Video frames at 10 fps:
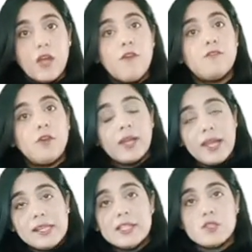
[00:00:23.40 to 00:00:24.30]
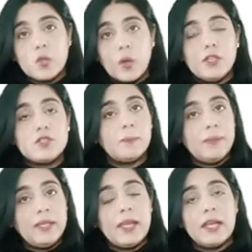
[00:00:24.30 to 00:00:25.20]
For any soil to
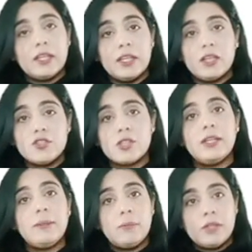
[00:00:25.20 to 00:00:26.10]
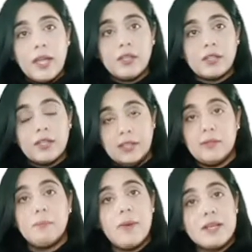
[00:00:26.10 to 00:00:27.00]
be agriculturally potent,
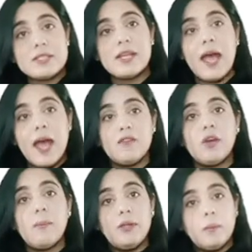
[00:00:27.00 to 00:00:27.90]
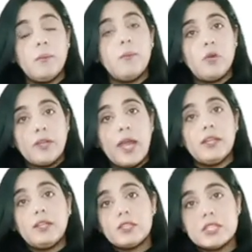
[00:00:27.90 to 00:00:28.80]
it must have a minimum
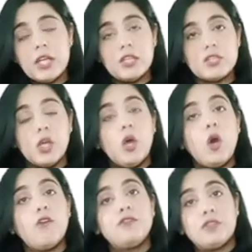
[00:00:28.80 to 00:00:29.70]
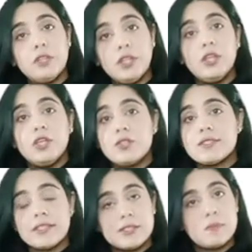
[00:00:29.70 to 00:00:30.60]
organic content of 3 to
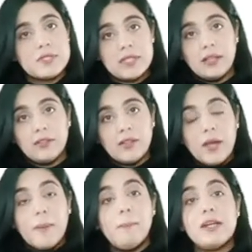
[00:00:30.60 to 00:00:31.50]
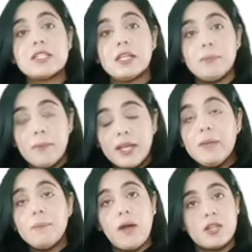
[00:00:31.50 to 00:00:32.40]
6%. But in
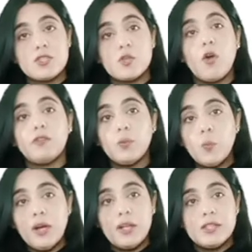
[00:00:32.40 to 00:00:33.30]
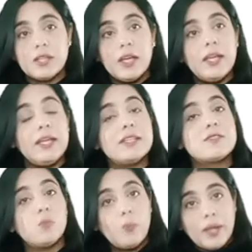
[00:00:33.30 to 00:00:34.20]
many parts of the world, it
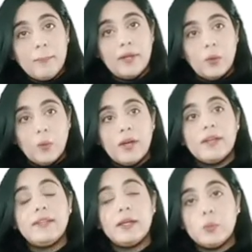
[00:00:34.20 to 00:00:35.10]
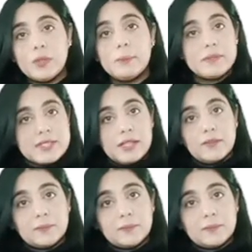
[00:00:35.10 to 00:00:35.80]
is way below than 1%.